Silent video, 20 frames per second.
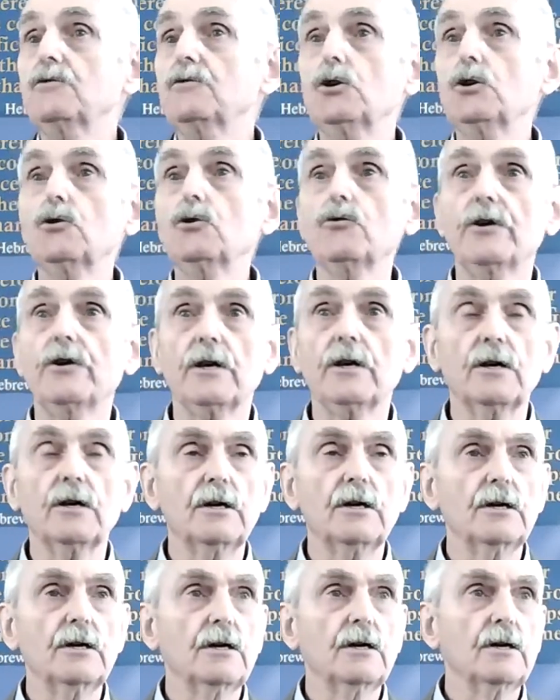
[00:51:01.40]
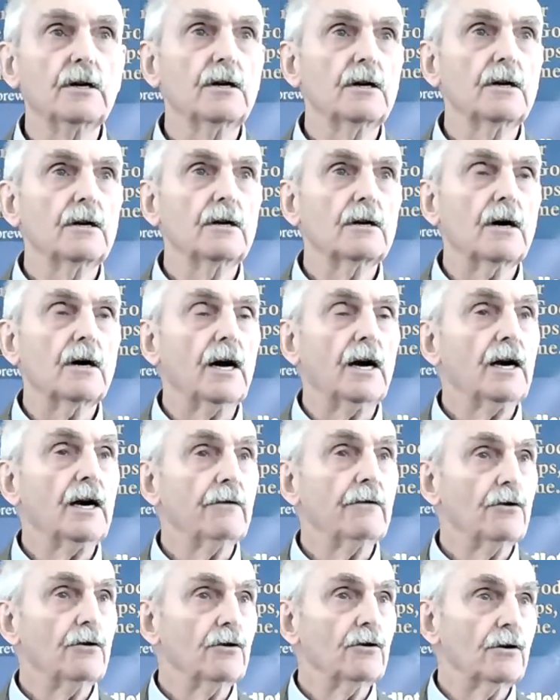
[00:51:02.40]
jewelry. I have
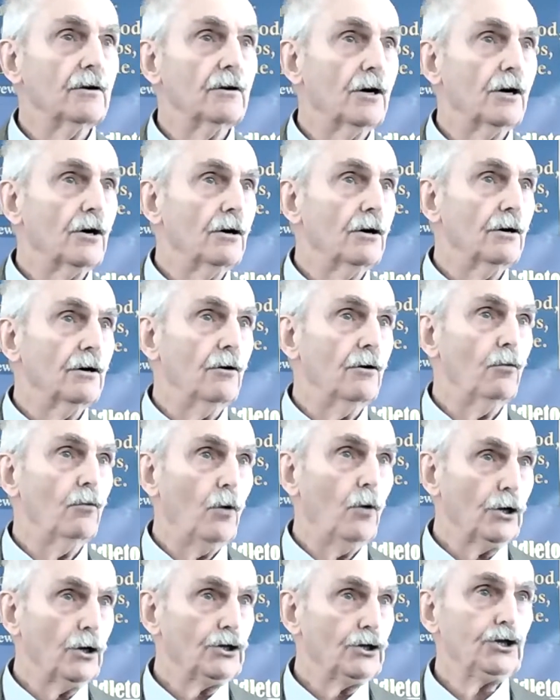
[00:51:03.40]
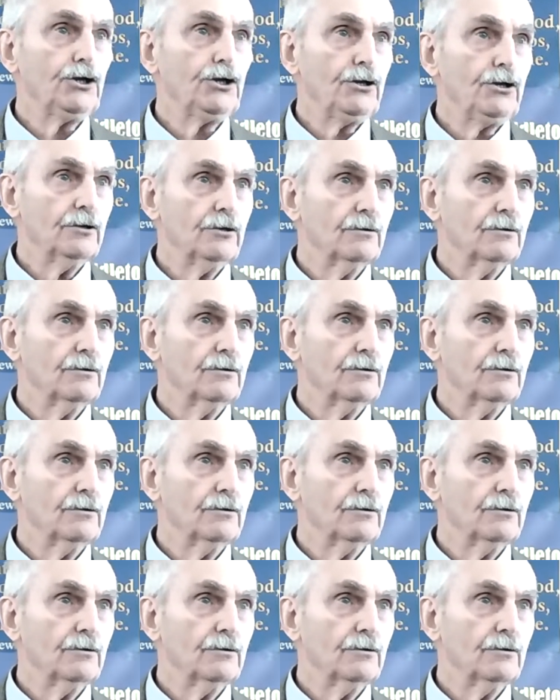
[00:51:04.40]
a watch,